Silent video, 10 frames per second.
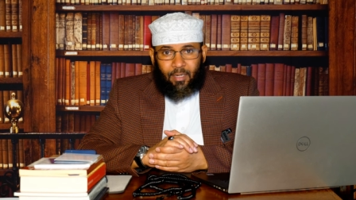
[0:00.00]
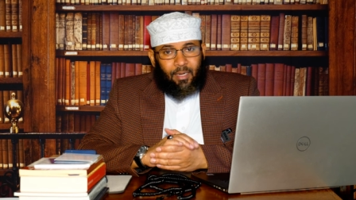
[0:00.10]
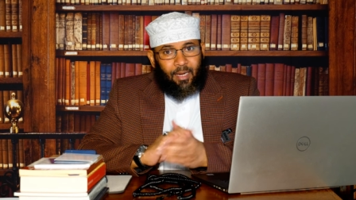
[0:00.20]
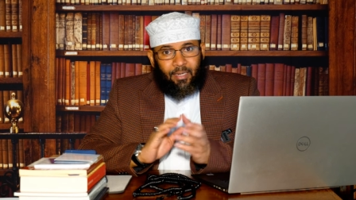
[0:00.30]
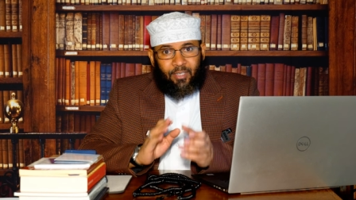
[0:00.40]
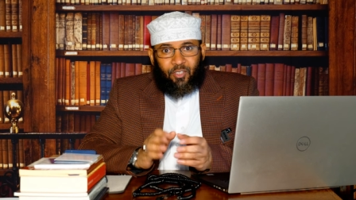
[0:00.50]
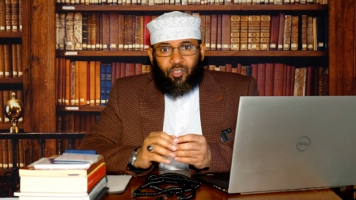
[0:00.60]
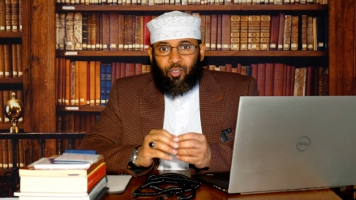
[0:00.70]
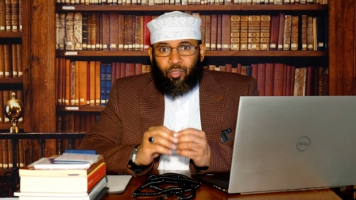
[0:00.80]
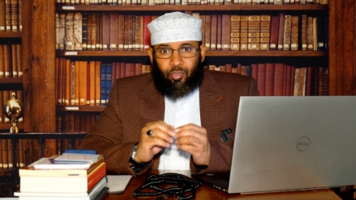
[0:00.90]
Cat is
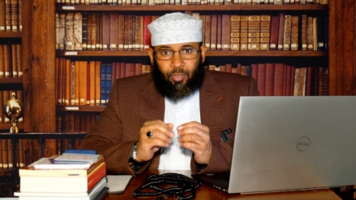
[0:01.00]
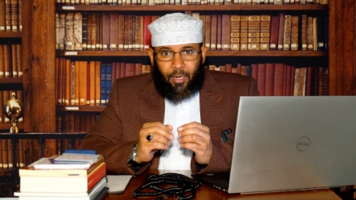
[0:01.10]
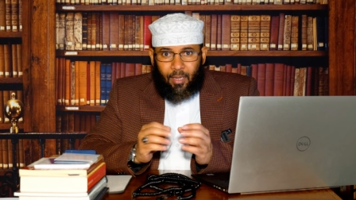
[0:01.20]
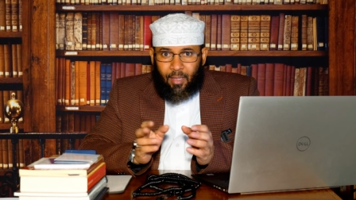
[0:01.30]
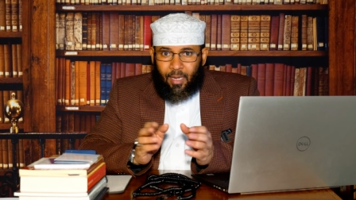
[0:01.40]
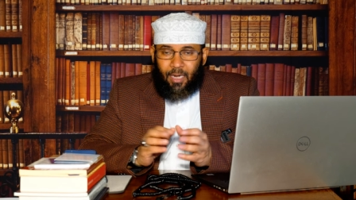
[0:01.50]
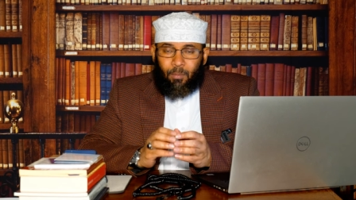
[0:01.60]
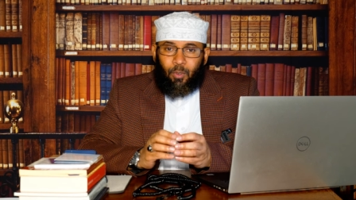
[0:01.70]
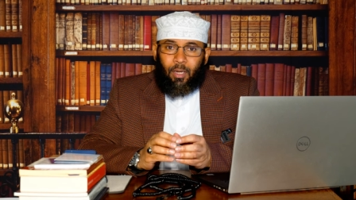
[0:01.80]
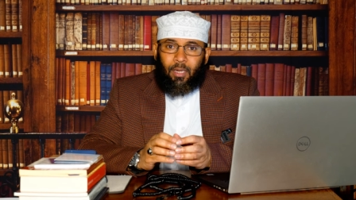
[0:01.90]
just another
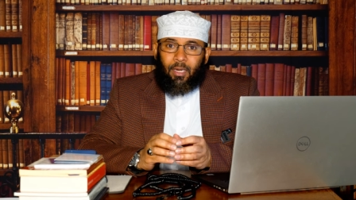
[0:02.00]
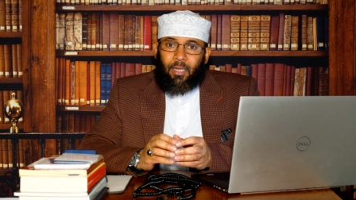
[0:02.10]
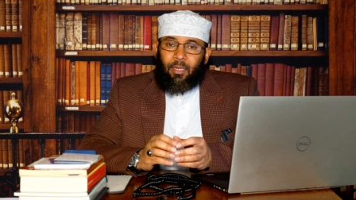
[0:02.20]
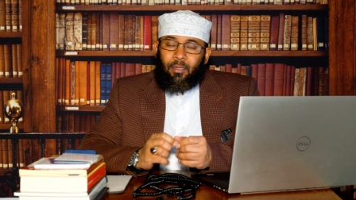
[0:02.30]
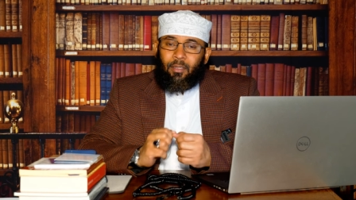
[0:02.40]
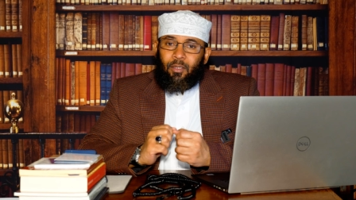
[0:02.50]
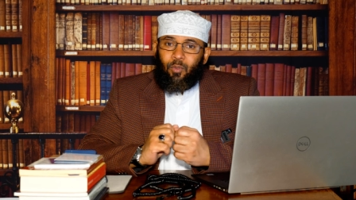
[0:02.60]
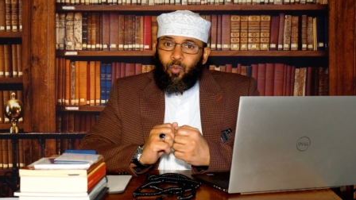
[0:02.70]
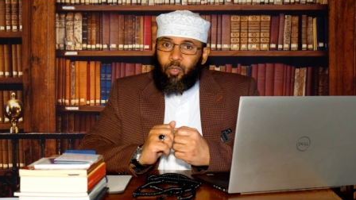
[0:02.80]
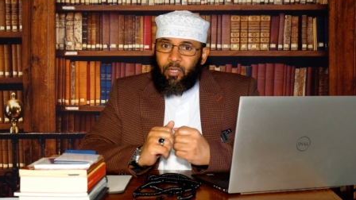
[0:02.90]
animal out there
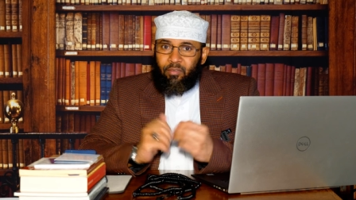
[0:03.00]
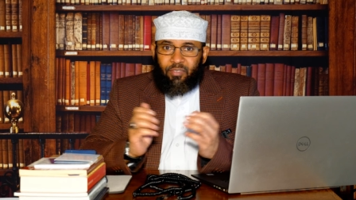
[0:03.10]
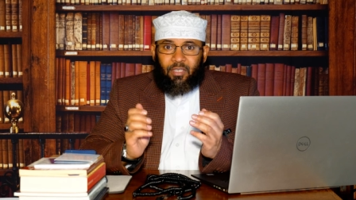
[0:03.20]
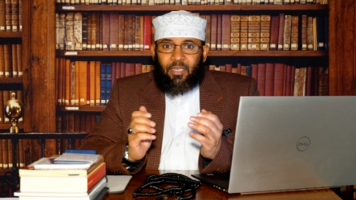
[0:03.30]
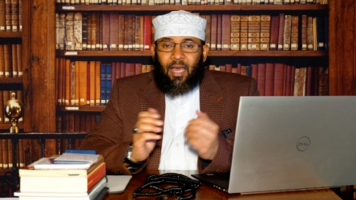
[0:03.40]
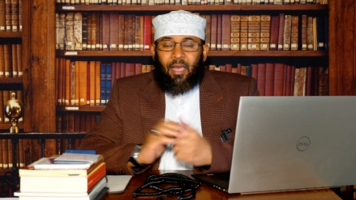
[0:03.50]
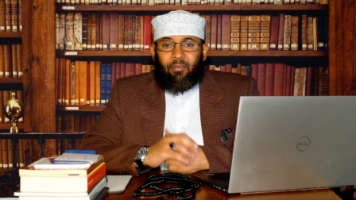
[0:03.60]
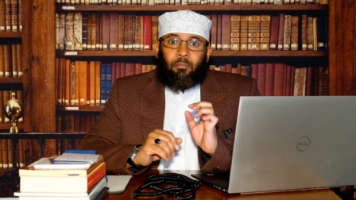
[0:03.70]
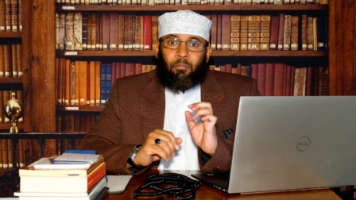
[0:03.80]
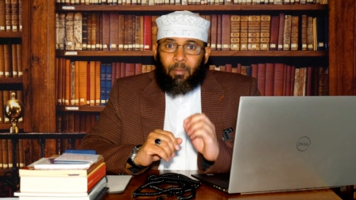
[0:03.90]
who lives his life.
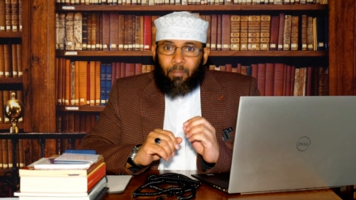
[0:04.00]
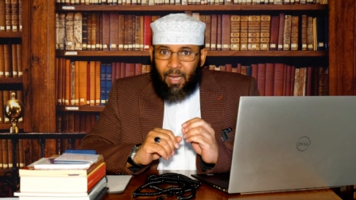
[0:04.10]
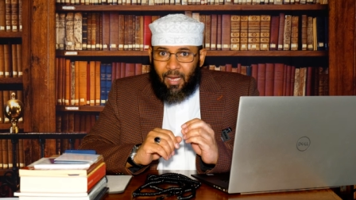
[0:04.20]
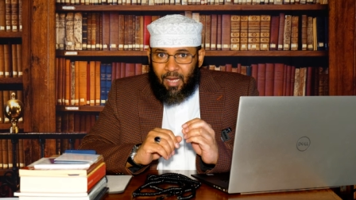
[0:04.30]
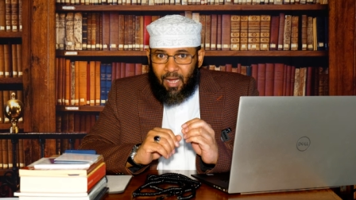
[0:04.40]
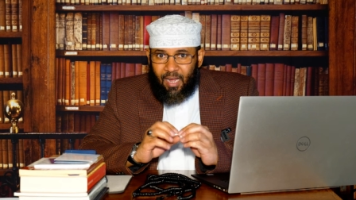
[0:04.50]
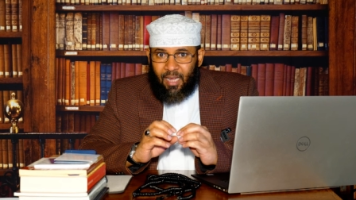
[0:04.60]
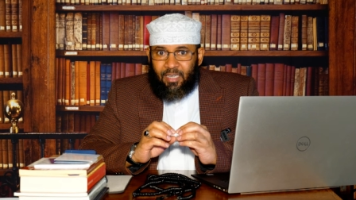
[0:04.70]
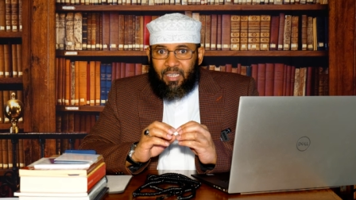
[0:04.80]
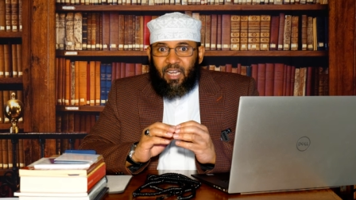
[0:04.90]
The black
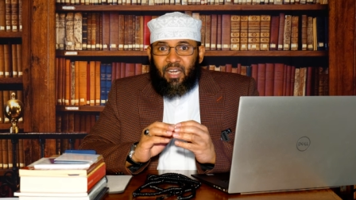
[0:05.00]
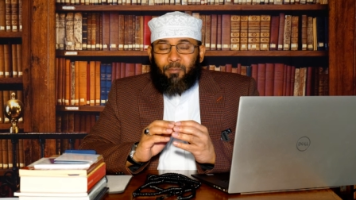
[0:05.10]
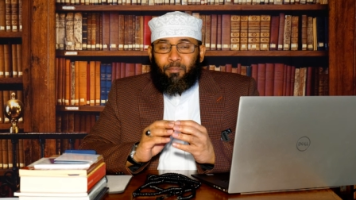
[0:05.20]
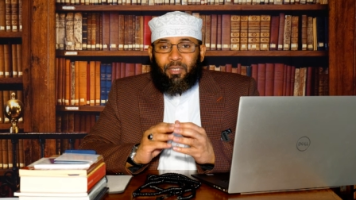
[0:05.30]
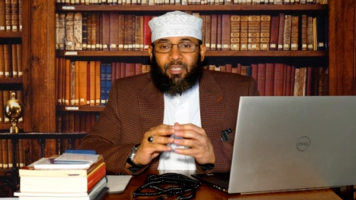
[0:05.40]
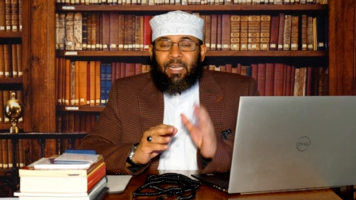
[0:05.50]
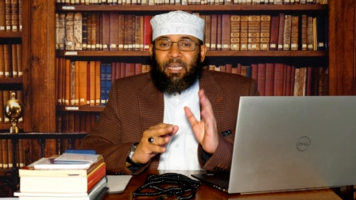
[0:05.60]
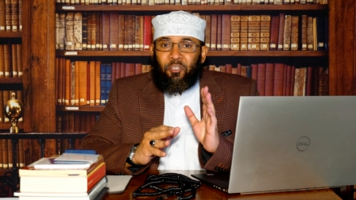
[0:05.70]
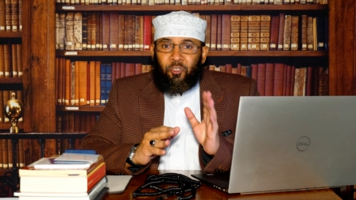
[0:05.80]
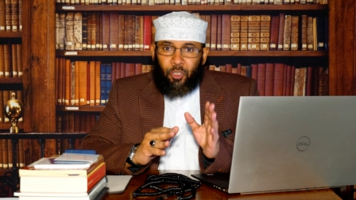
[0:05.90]
cat can represent
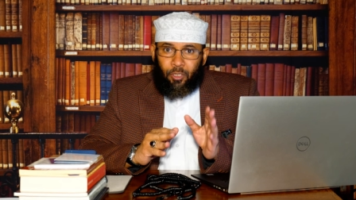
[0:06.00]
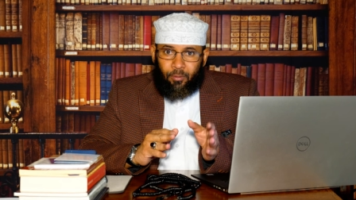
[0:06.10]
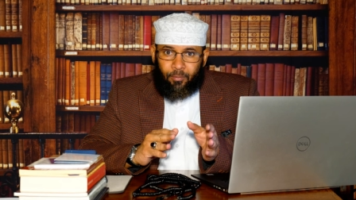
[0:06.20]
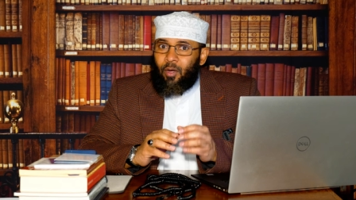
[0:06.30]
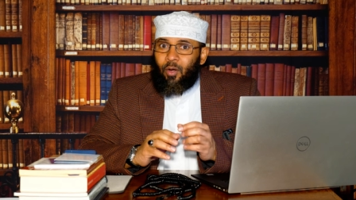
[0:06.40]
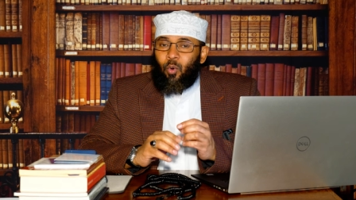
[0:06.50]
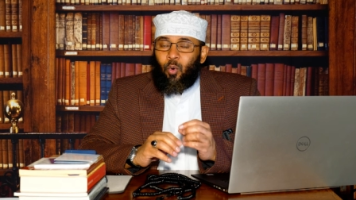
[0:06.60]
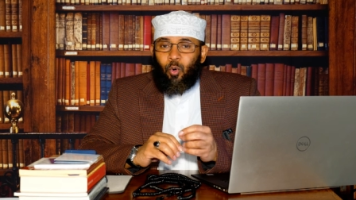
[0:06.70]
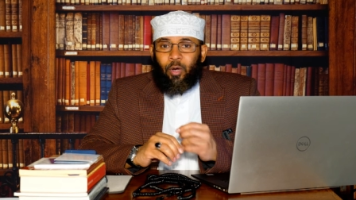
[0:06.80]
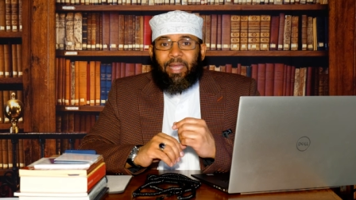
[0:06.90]
the jinn
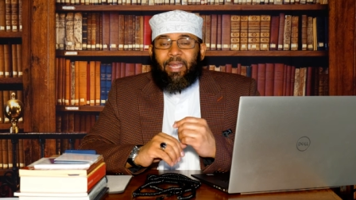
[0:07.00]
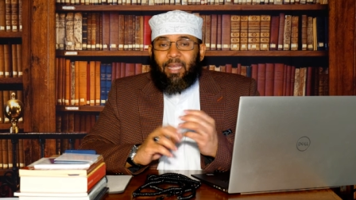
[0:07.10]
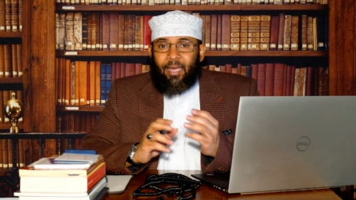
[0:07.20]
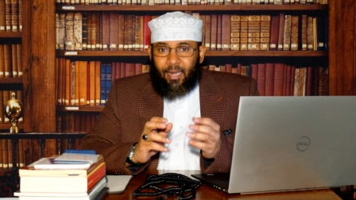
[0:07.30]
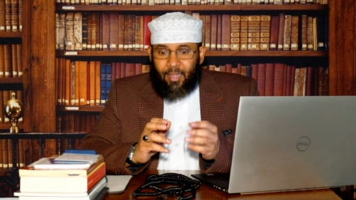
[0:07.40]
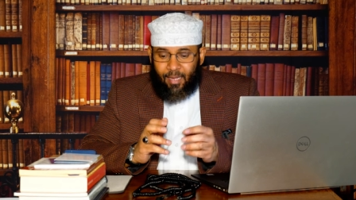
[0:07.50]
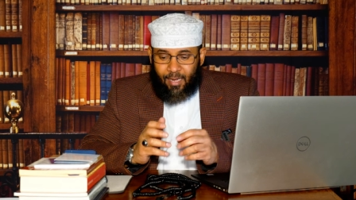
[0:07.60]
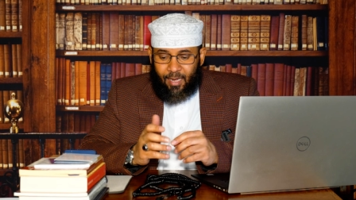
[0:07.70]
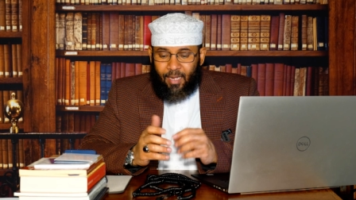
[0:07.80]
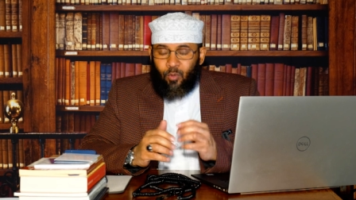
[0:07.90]
or any another
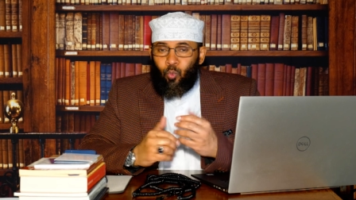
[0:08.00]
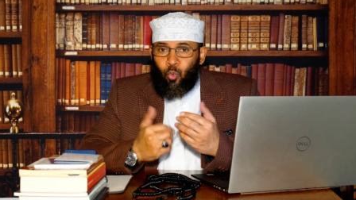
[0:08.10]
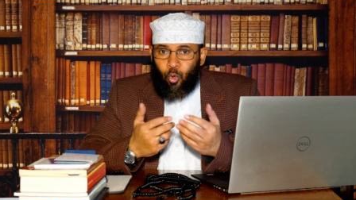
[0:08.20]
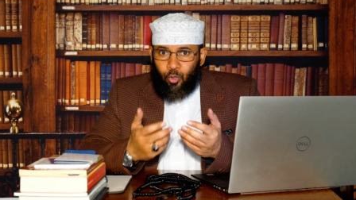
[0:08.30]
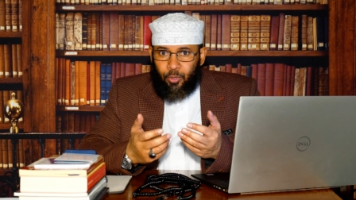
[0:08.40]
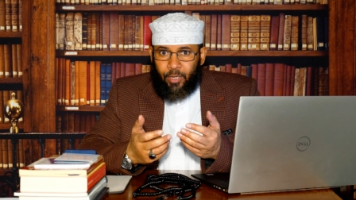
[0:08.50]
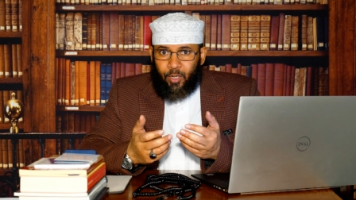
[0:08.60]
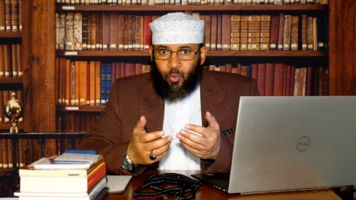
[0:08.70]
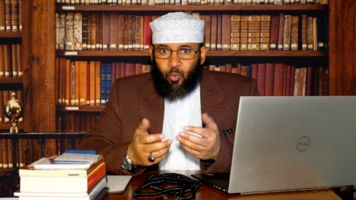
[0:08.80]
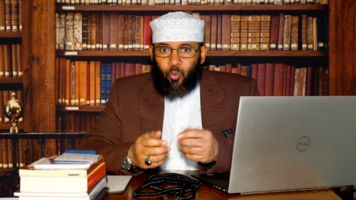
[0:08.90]
cat. What they
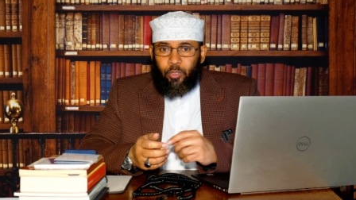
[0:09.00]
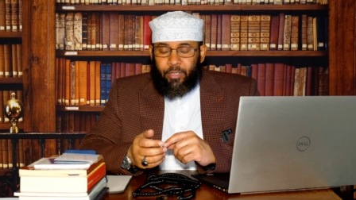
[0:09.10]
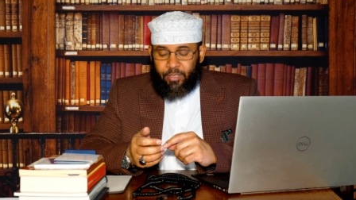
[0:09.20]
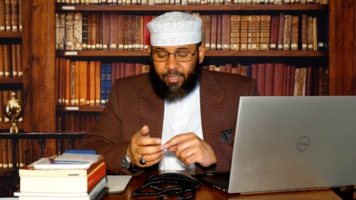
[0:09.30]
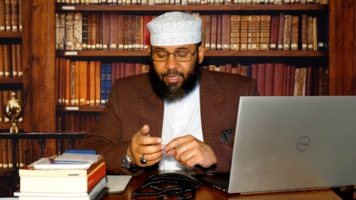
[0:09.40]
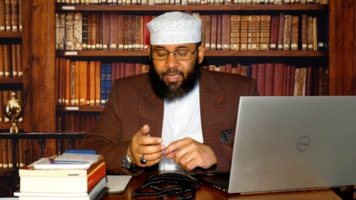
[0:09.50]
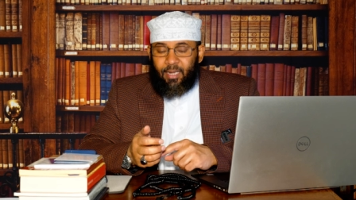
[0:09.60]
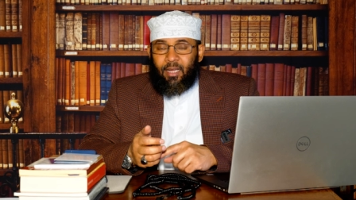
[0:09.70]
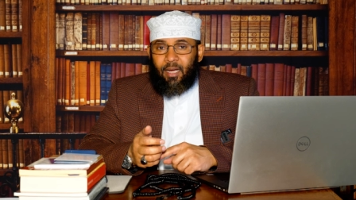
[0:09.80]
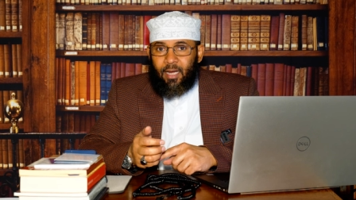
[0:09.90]
do is they get
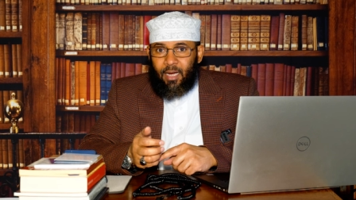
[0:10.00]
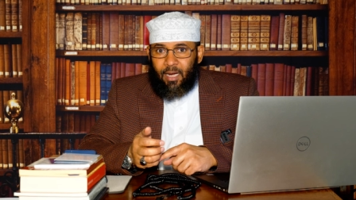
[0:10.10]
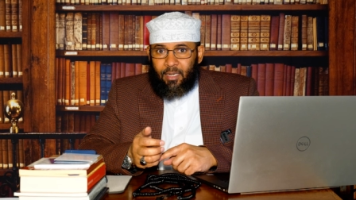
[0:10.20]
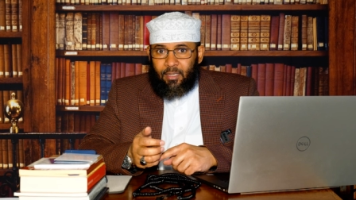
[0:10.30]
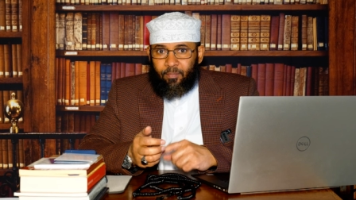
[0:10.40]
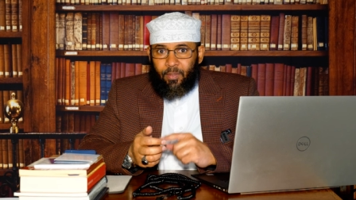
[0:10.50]
the cat